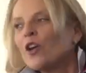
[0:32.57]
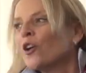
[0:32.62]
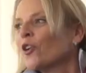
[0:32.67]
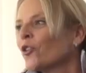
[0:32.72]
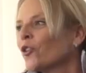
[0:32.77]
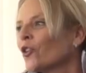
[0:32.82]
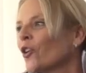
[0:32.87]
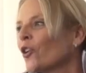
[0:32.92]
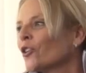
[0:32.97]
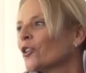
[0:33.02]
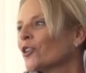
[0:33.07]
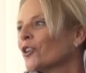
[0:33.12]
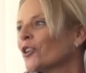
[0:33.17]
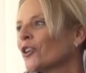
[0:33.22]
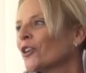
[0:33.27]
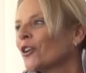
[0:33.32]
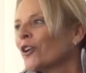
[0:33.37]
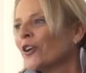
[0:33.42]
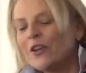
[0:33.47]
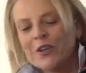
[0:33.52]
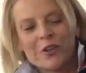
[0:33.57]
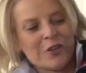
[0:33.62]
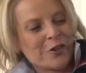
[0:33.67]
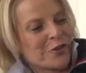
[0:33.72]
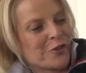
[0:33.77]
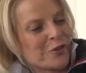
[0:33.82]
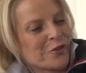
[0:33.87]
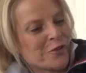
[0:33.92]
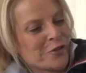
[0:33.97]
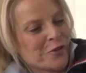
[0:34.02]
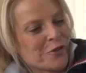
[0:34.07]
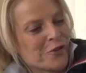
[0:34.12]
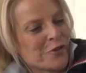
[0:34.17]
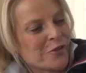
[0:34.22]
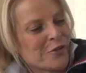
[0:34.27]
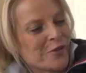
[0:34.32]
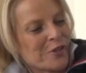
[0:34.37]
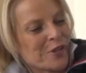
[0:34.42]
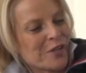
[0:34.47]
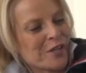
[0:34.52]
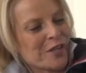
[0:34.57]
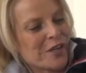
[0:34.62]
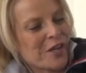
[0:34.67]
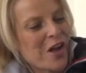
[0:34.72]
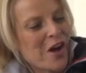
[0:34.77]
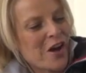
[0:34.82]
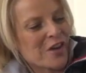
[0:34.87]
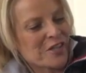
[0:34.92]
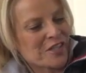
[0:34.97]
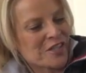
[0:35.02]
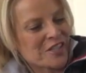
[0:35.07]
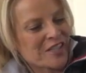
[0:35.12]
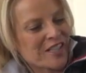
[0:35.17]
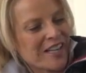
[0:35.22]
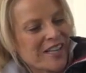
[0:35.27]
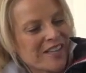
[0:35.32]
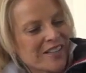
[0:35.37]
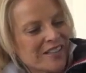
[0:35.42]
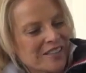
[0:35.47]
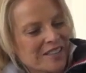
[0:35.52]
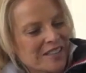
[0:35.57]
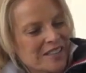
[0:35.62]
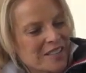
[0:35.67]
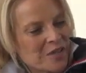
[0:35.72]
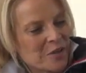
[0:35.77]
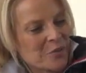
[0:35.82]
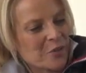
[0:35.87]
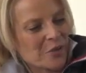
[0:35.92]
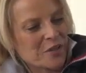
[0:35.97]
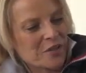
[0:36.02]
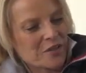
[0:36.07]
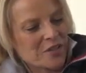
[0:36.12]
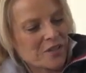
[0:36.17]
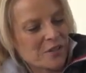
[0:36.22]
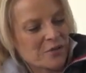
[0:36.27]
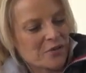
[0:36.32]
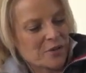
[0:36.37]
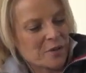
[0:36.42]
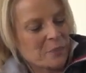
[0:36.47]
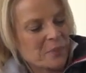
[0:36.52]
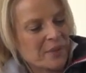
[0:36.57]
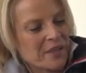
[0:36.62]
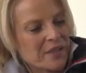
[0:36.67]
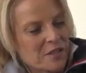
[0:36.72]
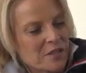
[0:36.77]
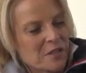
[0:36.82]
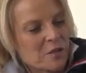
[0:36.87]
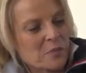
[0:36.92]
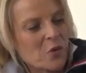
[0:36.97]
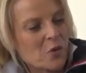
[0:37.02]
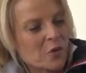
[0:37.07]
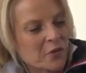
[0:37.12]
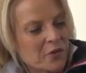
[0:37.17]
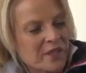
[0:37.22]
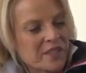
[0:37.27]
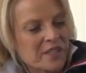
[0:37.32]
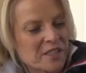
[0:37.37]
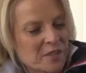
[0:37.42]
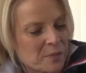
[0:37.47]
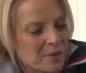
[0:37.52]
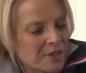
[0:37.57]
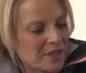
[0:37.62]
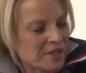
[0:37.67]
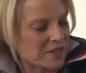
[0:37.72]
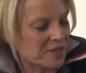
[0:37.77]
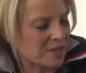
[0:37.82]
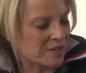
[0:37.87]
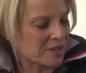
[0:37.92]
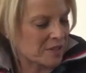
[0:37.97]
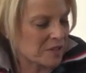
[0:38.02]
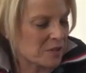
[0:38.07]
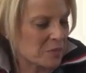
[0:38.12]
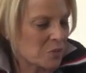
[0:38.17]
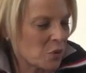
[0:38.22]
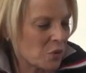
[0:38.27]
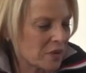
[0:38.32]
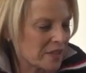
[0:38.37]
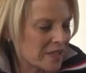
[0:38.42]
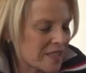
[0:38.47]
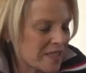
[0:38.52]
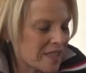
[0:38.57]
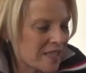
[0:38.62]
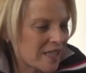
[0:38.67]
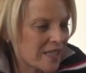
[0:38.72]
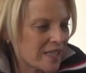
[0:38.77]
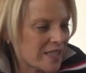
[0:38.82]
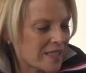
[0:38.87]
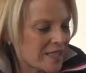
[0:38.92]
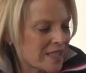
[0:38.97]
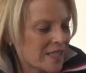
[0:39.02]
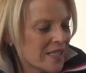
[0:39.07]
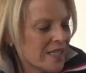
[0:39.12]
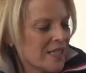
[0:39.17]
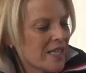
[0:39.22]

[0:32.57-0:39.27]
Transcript: not to large scale, as it were. So if it appears smaller, it is because it's a smaller size.